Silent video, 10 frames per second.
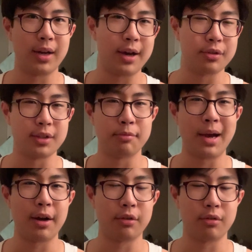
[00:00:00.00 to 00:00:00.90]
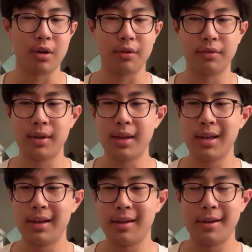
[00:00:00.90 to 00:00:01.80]
else's paragraph.
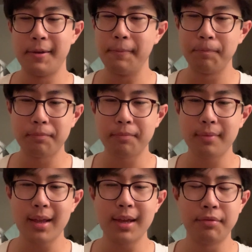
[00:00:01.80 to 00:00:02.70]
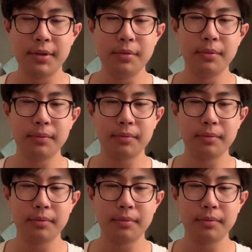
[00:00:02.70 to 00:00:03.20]
If you